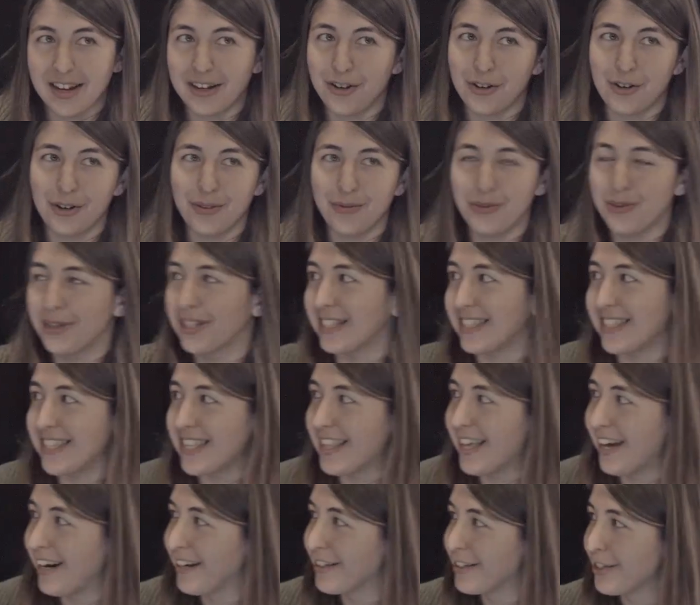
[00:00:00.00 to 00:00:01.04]
I don't know if you can
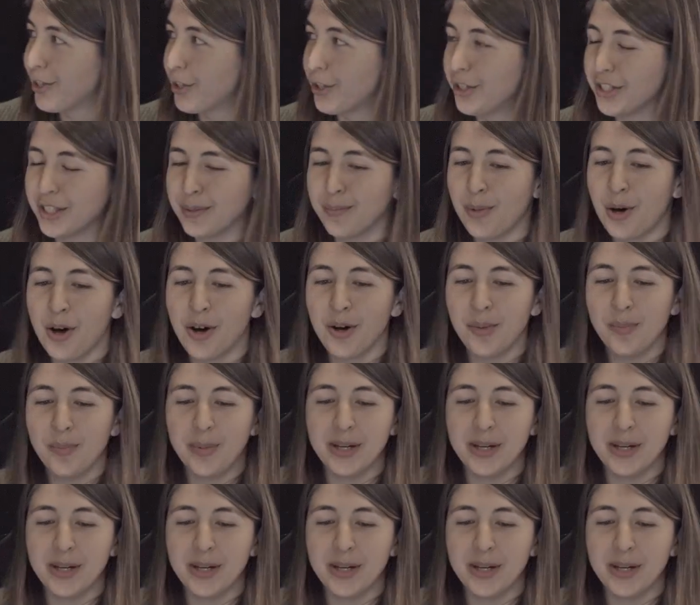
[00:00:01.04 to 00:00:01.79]
see that. It's a little small.